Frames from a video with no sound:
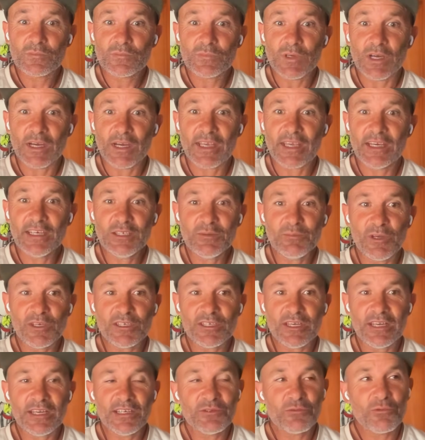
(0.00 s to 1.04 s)
I guess
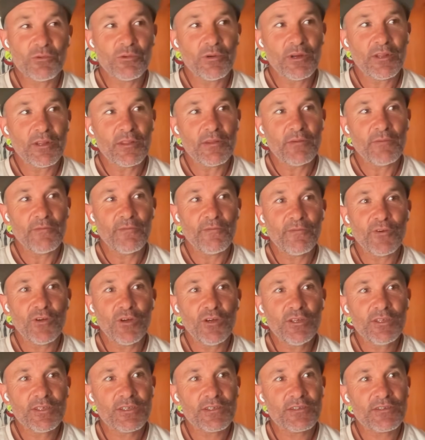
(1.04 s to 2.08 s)
Specialized were one of the
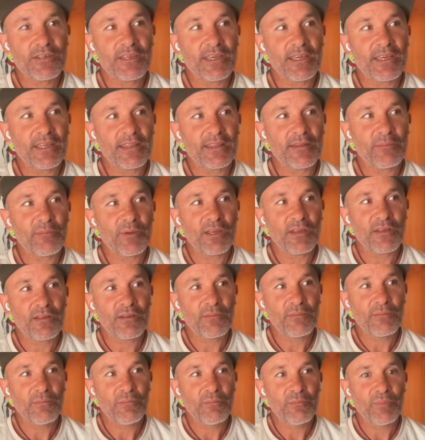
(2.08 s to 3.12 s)
first to get the
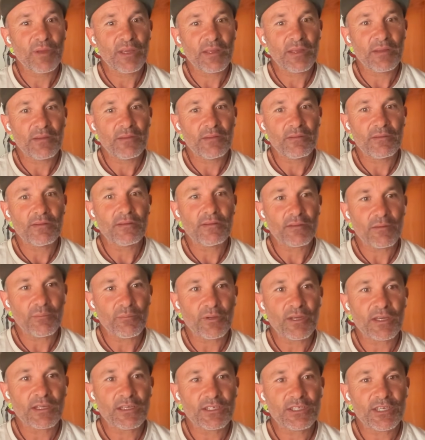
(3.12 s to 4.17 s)

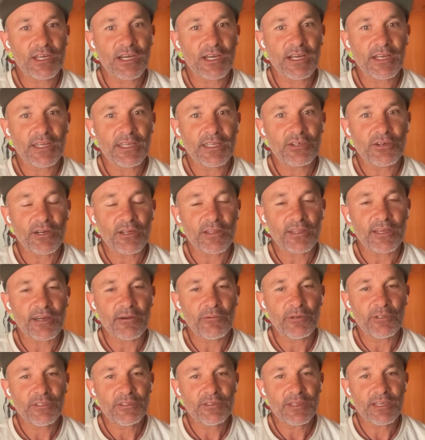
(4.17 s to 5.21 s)
big shiny truck.
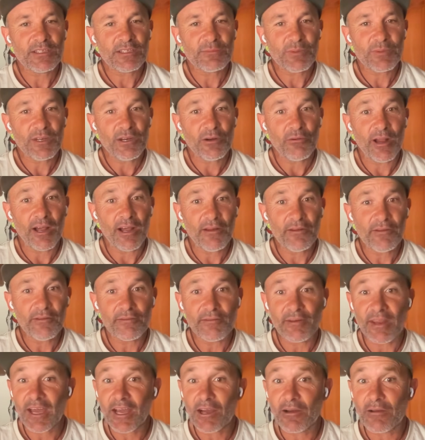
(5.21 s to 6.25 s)
That's been around
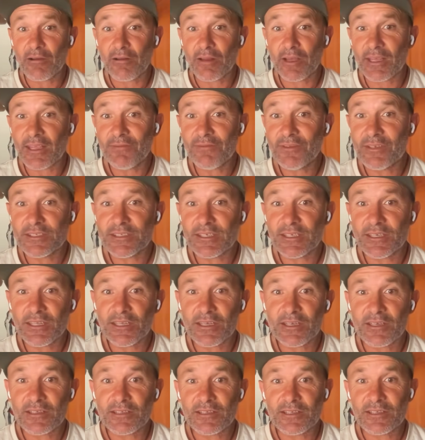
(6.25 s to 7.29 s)
now. Like even the
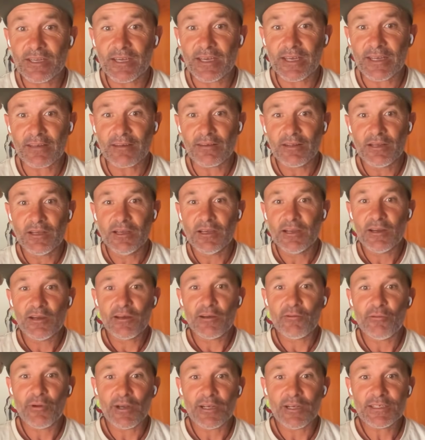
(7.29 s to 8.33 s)
Syndicate's like
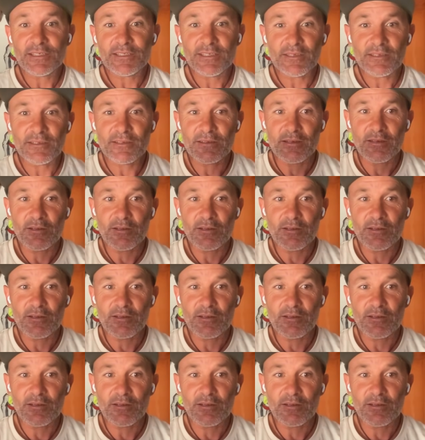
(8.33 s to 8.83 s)
rusted little